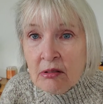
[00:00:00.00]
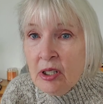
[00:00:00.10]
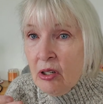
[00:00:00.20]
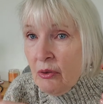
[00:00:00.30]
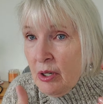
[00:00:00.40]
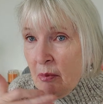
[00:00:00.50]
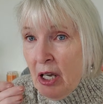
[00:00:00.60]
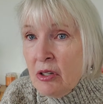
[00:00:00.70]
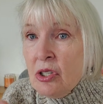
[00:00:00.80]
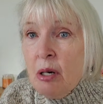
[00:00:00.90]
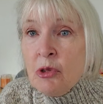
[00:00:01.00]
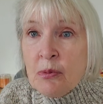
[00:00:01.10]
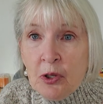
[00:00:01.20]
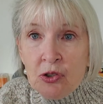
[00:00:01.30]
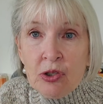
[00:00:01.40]
the amount of time you're
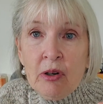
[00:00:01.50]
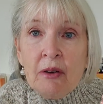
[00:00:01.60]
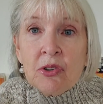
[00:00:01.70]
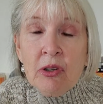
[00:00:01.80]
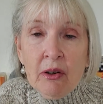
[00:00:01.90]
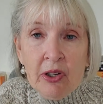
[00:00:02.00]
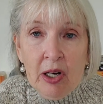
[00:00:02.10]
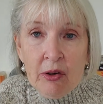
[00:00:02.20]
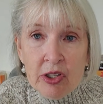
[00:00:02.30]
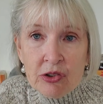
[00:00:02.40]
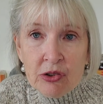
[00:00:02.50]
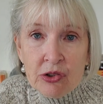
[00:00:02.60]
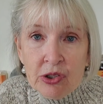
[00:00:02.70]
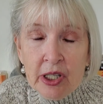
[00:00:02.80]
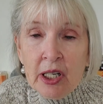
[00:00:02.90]
supposed to after you have cataract
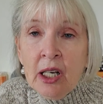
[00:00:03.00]
surgery.